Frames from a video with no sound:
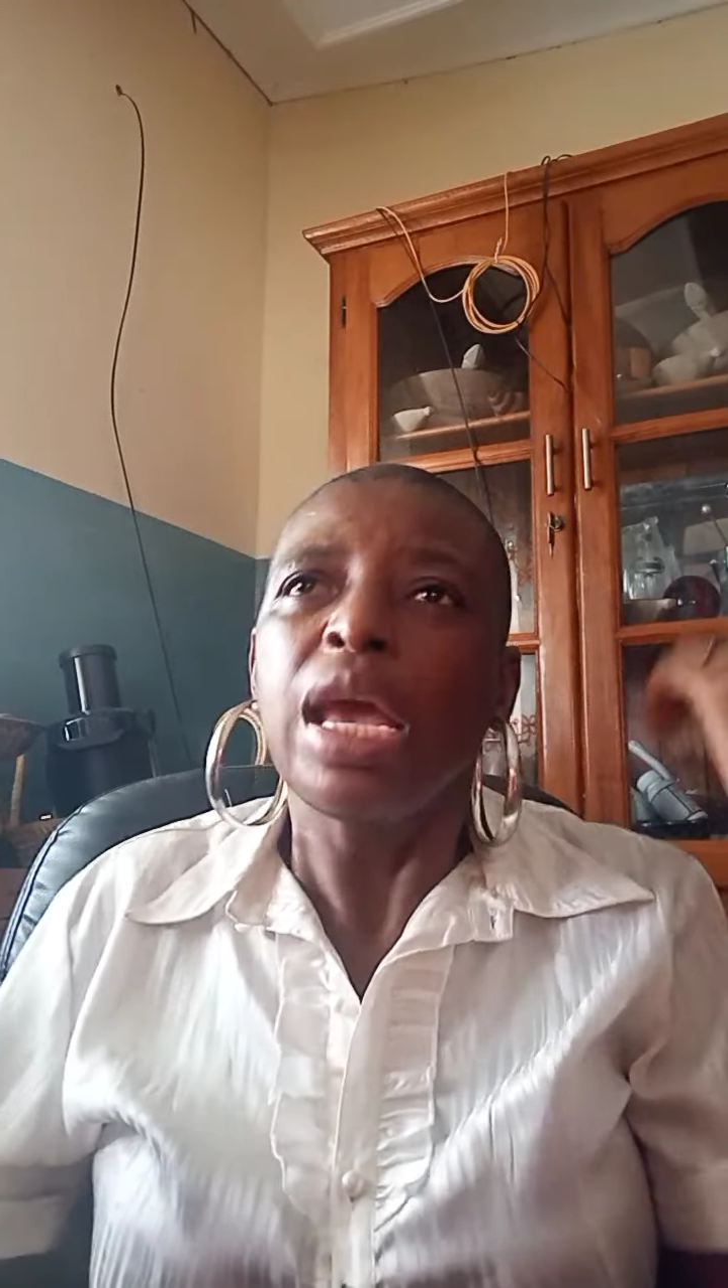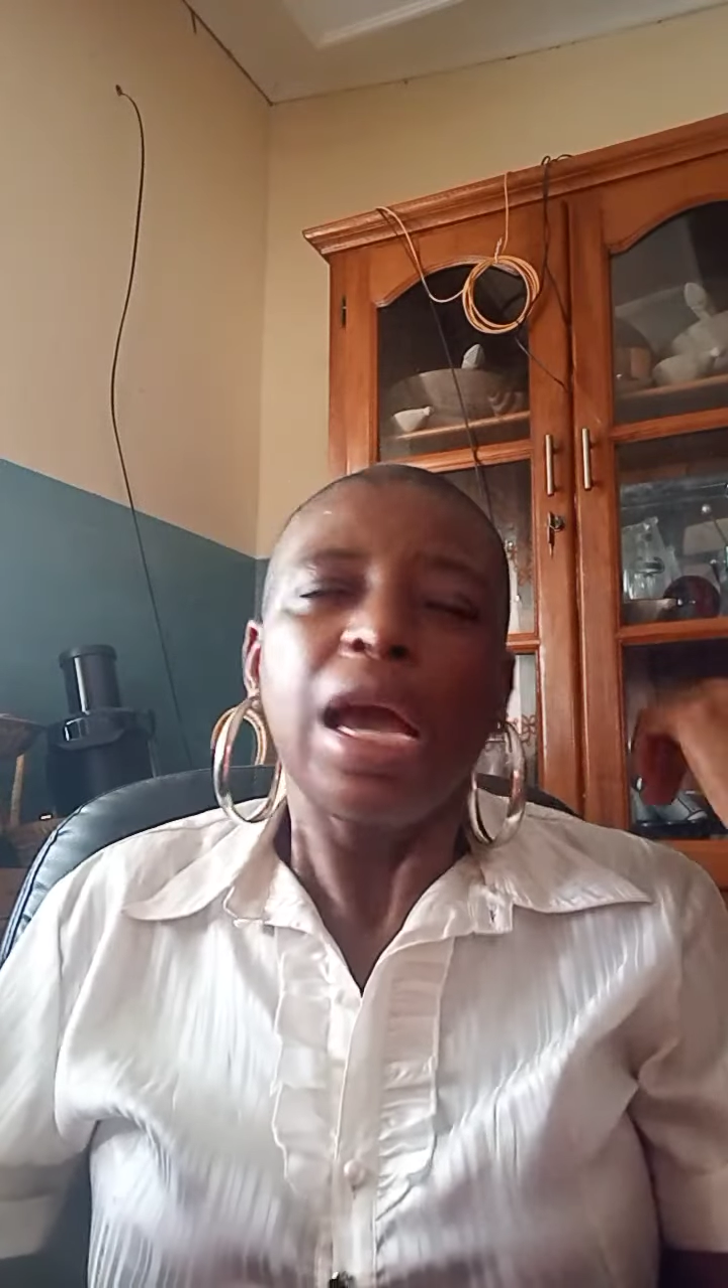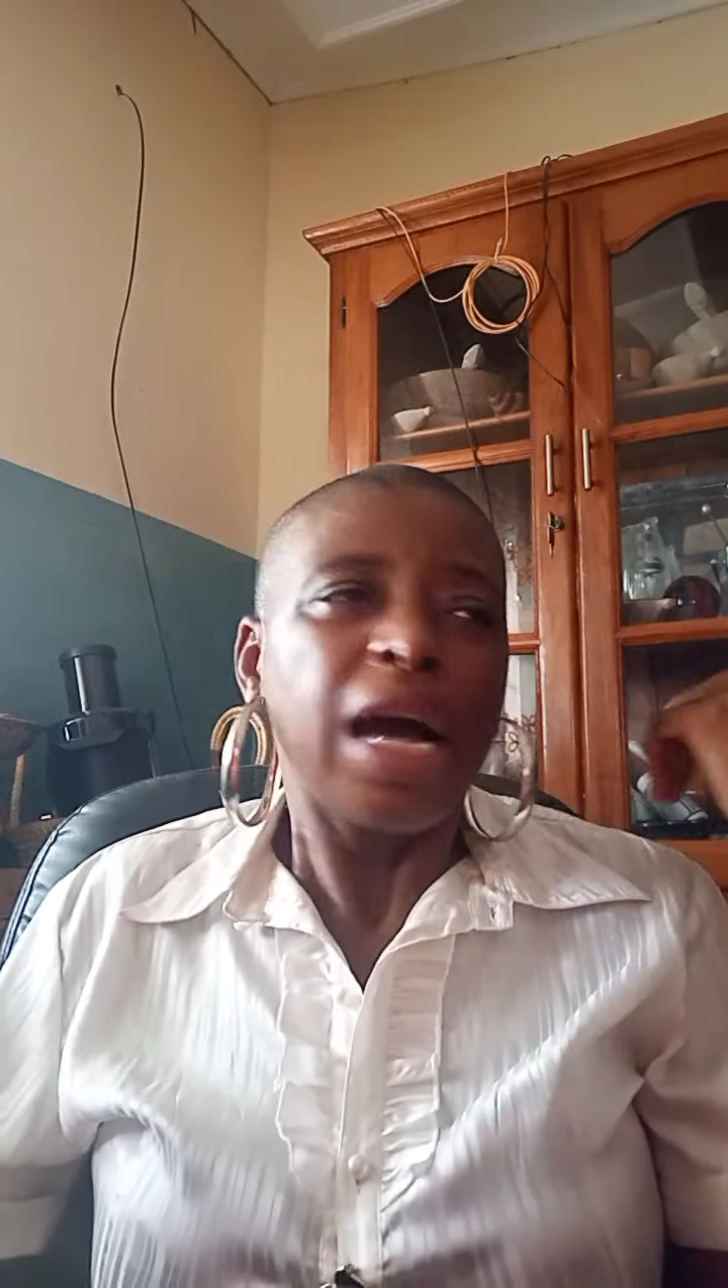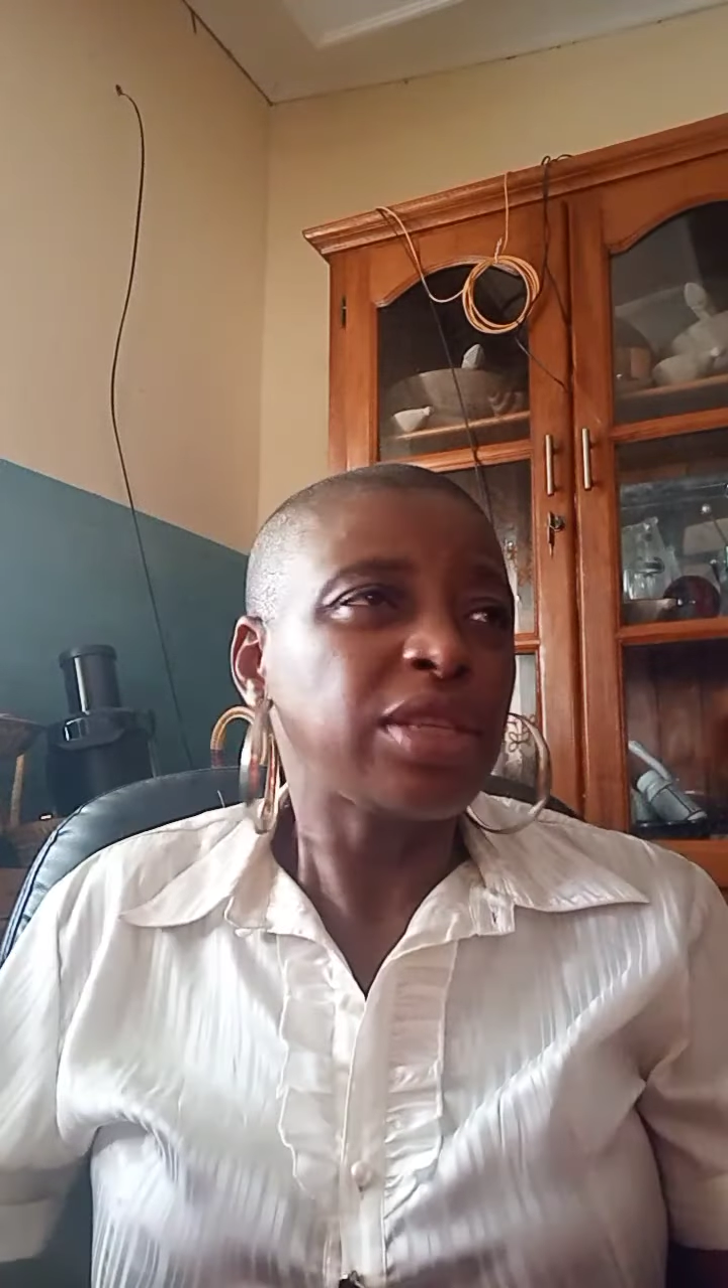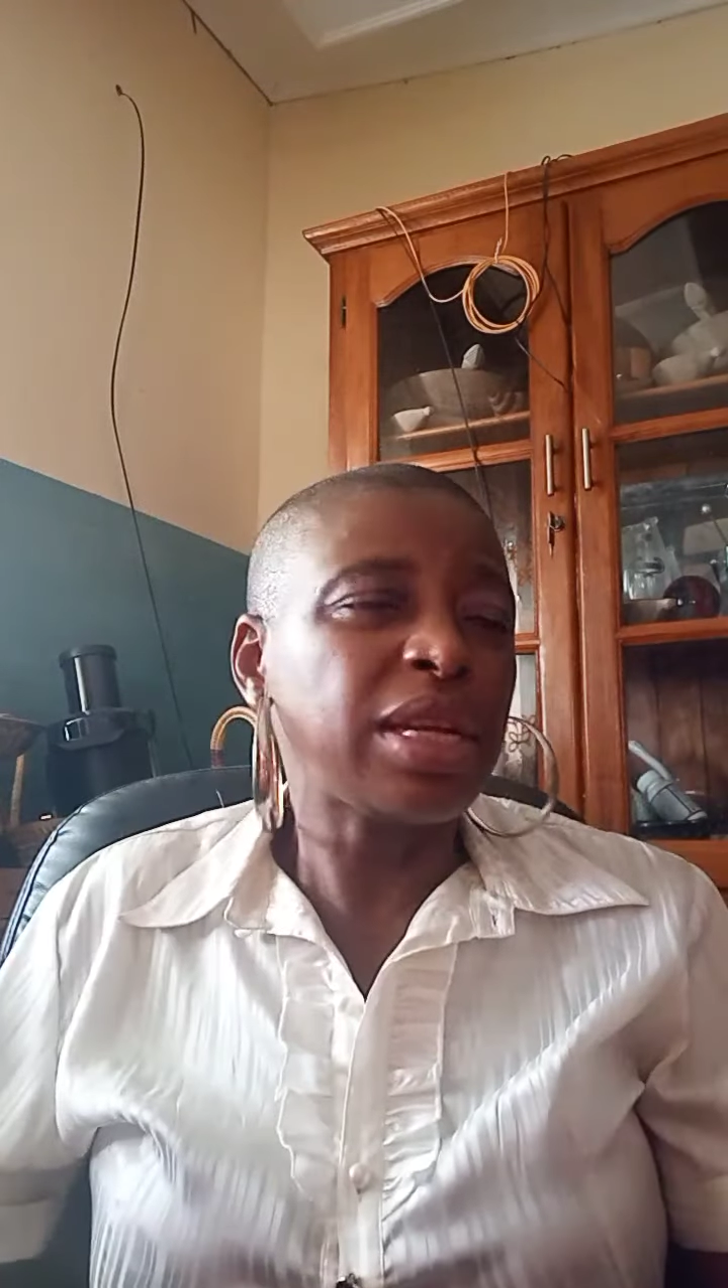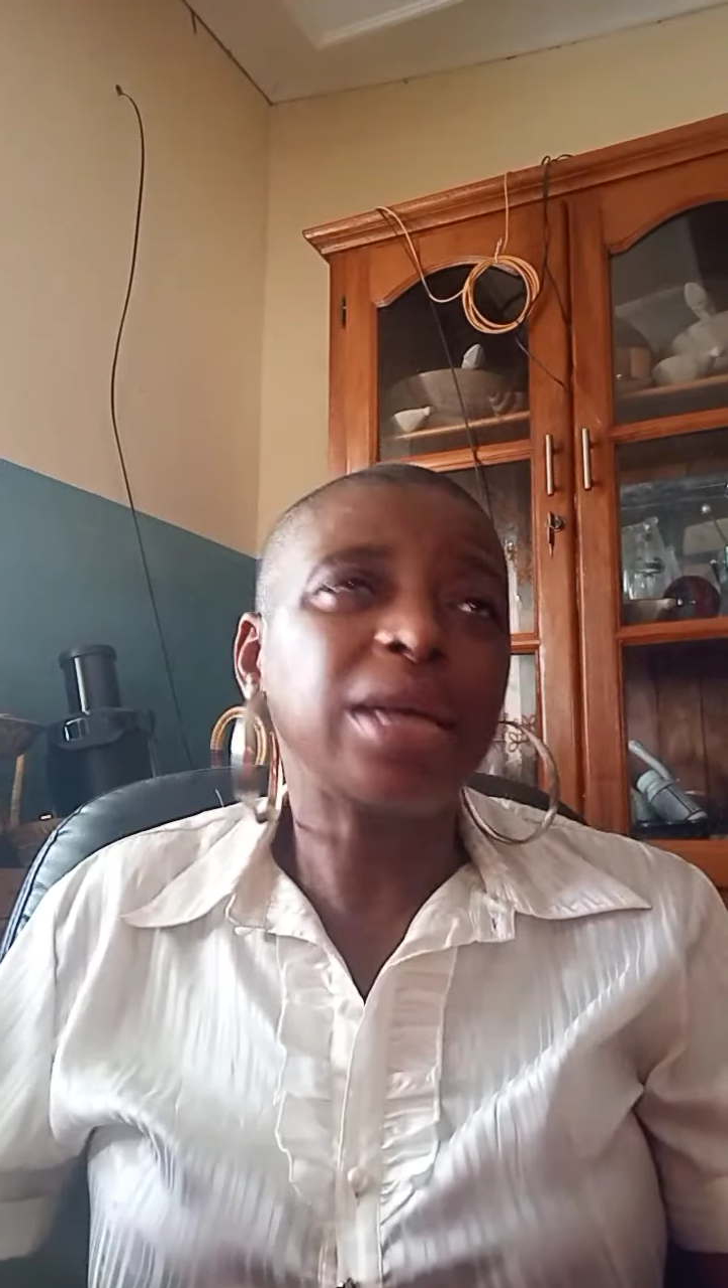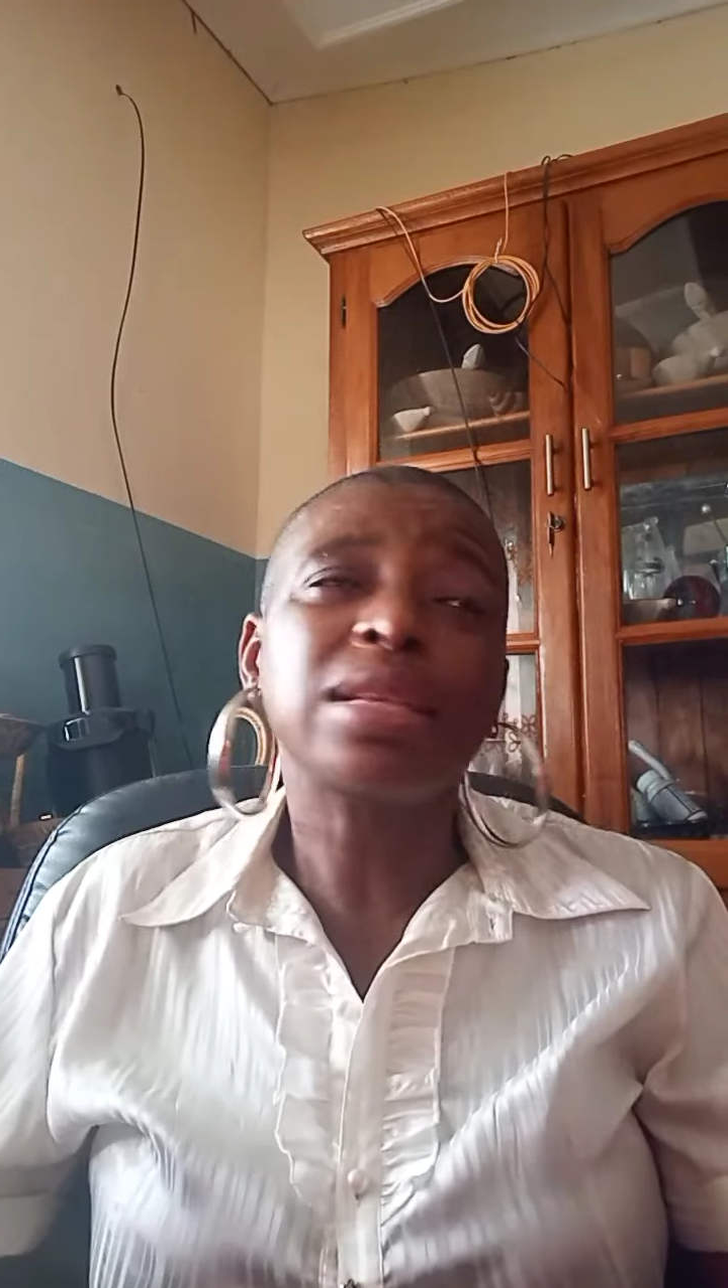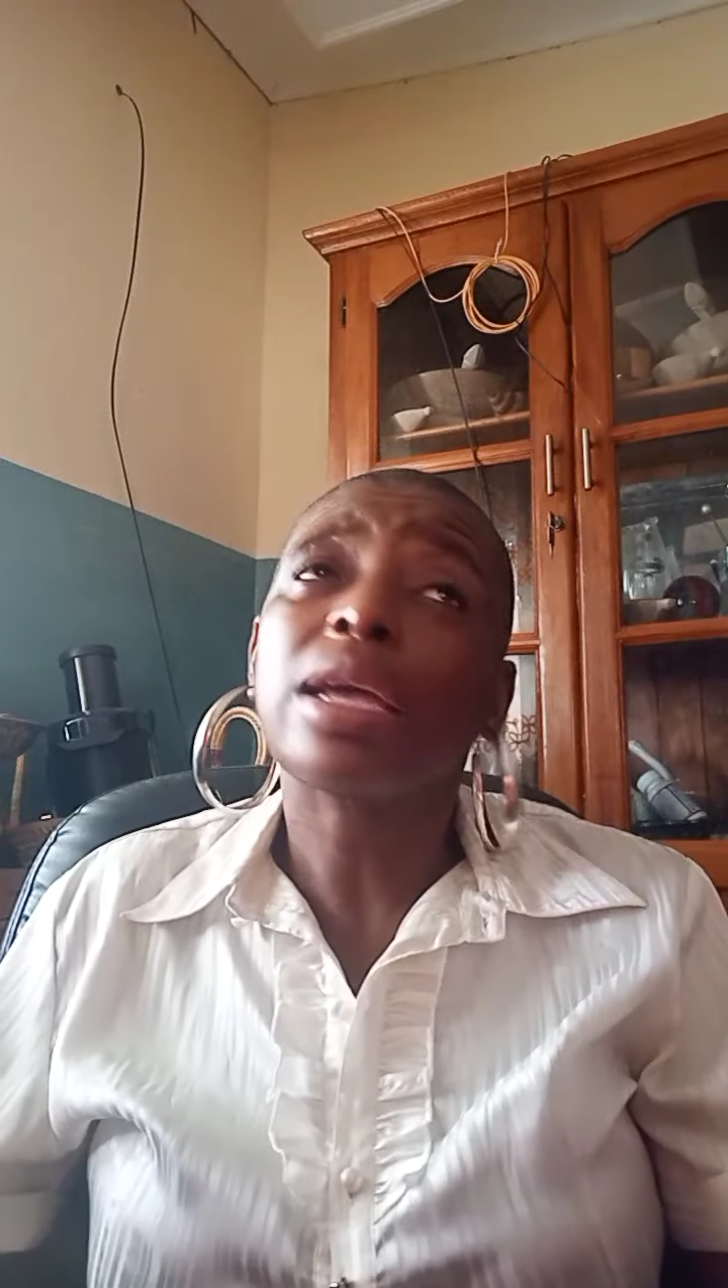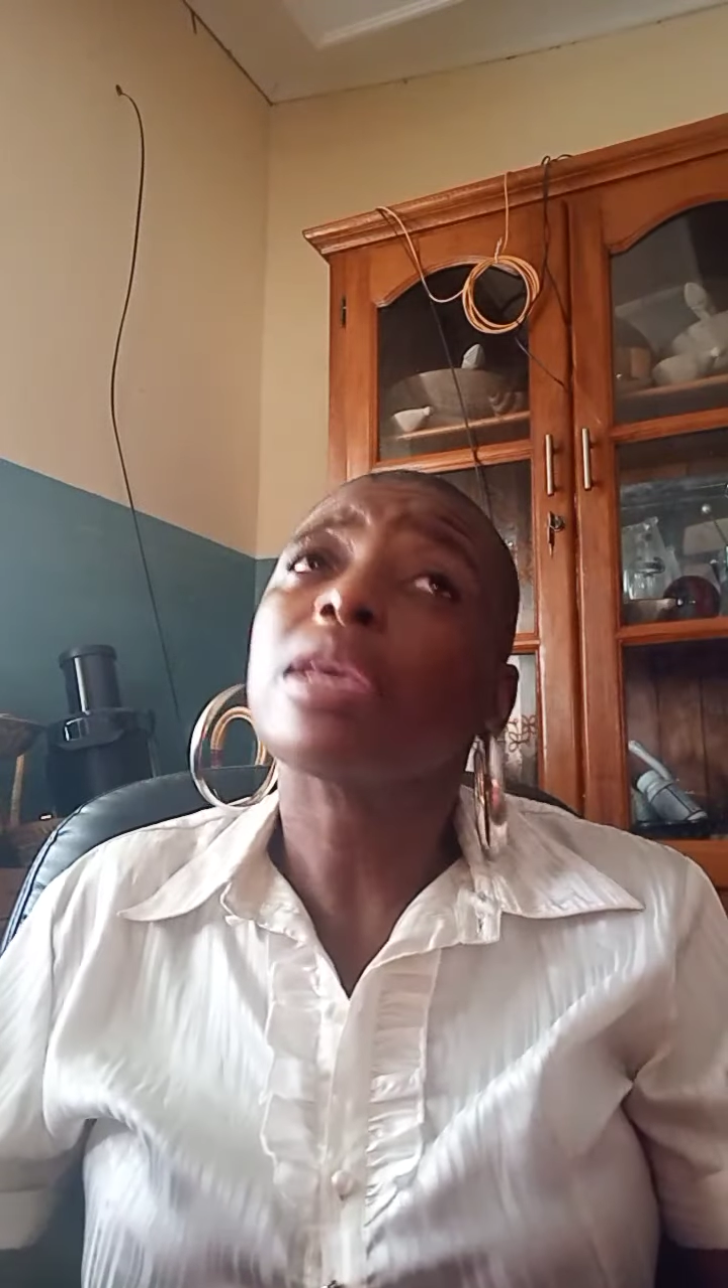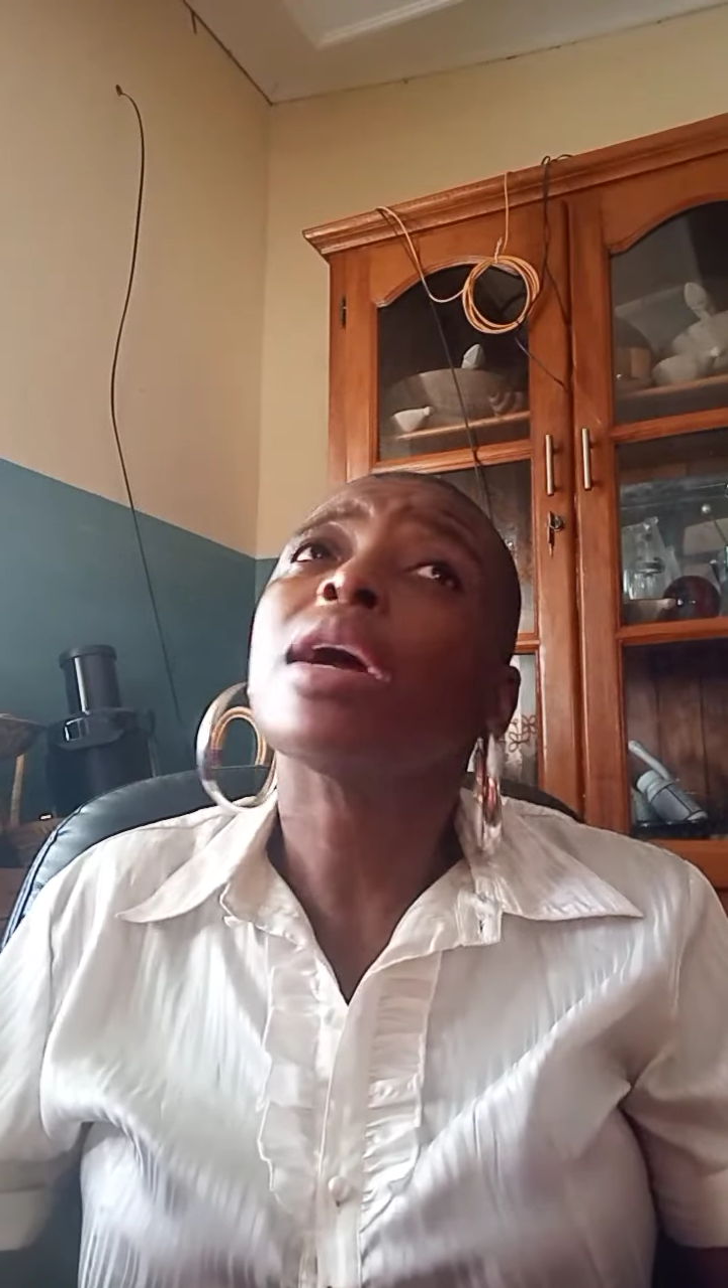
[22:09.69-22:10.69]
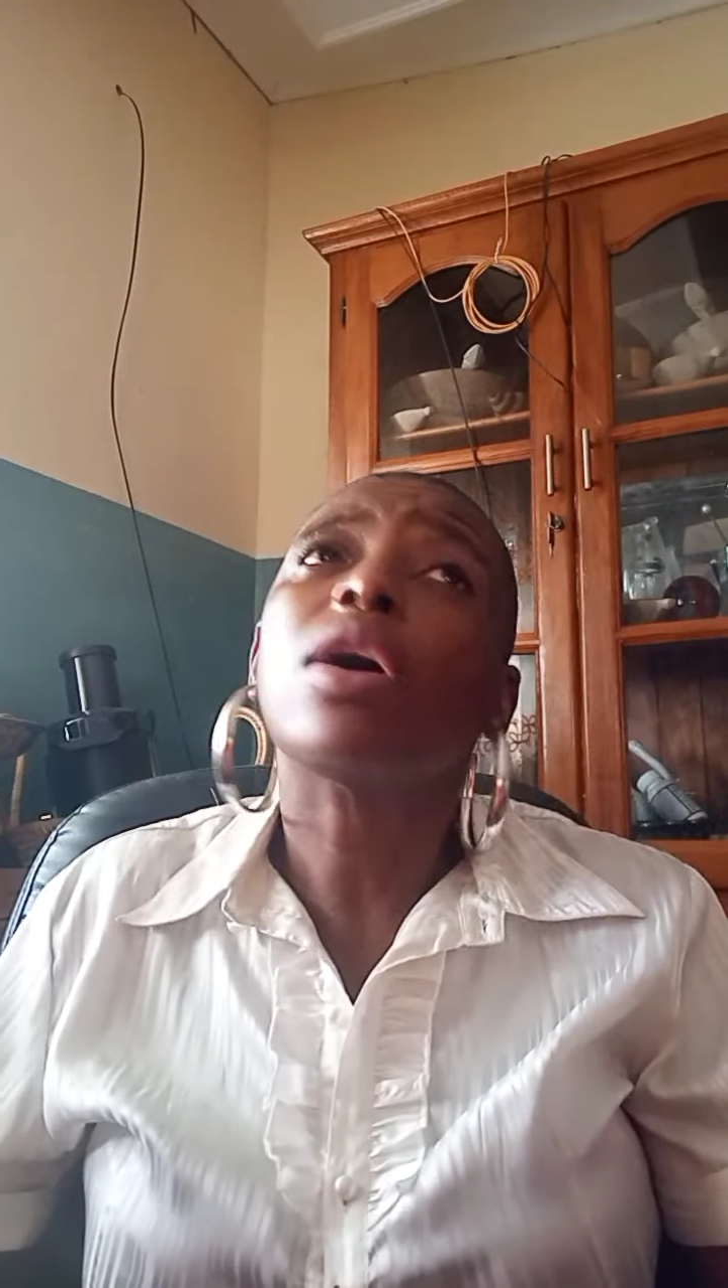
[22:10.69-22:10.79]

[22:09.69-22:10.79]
And I'm like, yeah,